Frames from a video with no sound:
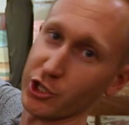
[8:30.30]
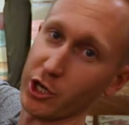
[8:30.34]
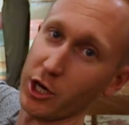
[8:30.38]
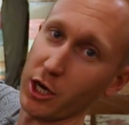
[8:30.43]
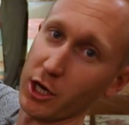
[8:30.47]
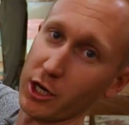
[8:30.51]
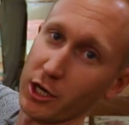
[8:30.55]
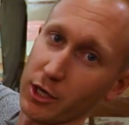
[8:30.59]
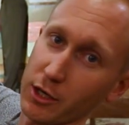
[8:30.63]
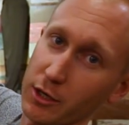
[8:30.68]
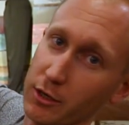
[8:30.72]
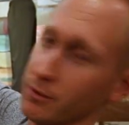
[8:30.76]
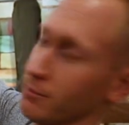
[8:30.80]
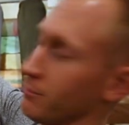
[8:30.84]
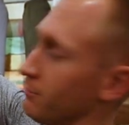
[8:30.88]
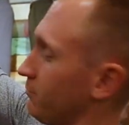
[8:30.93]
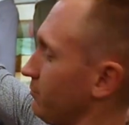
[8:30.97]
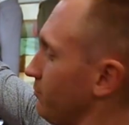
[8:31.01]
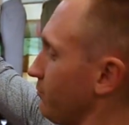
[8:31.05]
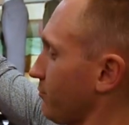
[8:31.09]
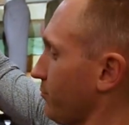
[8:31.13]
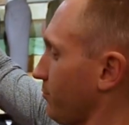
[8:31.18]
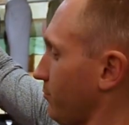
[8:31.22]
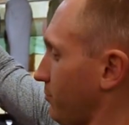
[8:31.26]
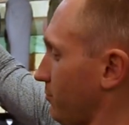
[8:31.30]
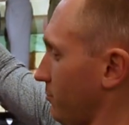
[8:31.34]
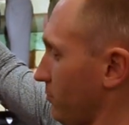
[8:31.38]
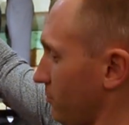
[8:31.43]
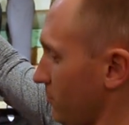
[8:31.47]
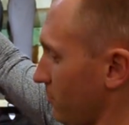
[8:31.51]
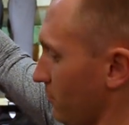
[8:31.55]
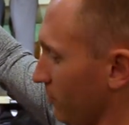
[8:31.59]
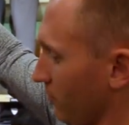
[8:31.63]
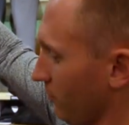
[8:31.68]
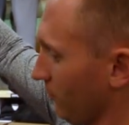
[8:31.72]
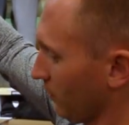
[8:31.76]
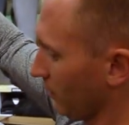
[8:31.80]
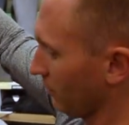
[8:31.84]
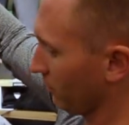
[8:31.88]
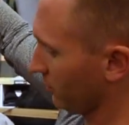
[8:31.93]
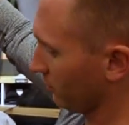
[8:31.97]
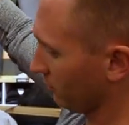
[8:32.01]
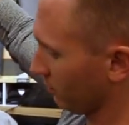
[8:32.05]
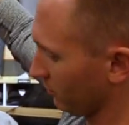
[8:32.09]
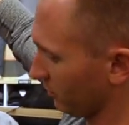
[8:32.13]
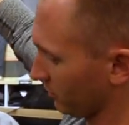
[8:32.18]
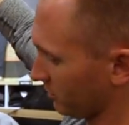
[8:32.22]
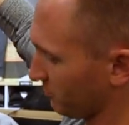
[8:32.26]
Jogger. Okay.
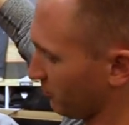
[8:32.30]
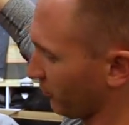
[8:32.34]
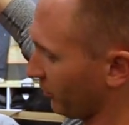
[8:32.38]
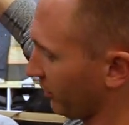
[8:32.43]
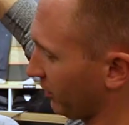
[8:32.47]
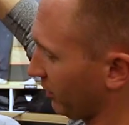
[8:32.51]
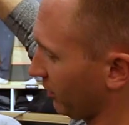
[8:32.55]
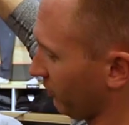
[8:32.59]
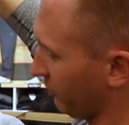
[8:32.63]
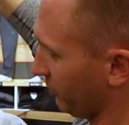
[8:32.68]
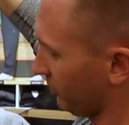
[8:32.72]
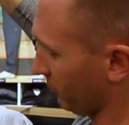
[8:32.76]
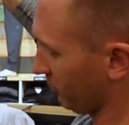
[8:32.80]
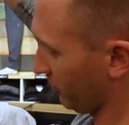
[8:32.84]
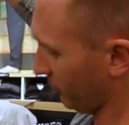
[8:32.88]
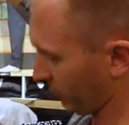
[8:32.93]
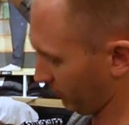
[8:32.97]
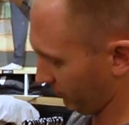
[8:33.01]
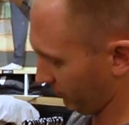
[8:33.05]
Looks pretty comfortable.